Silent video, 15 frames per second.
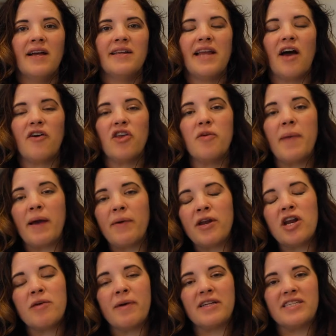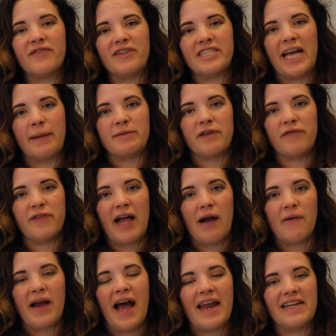Now, you might want to know about different types of
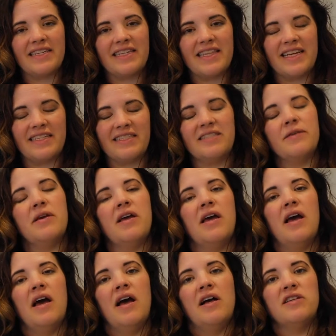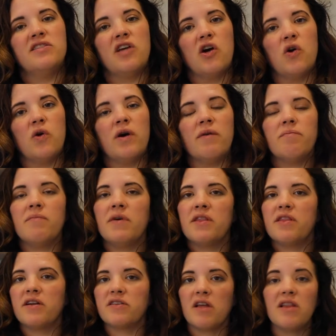flour added to this. So
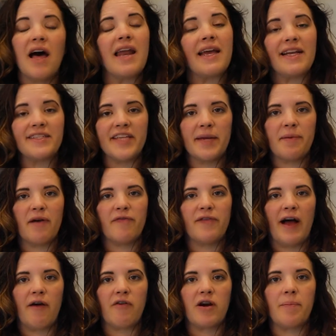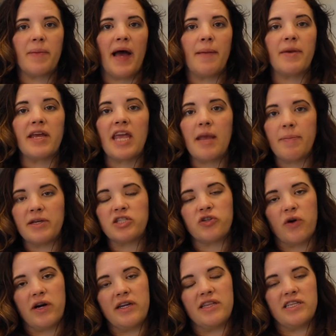there's a lot I could say about flour, but I'm going to keep it
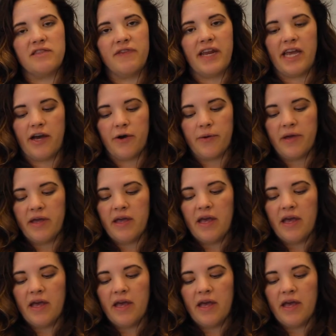short in this video.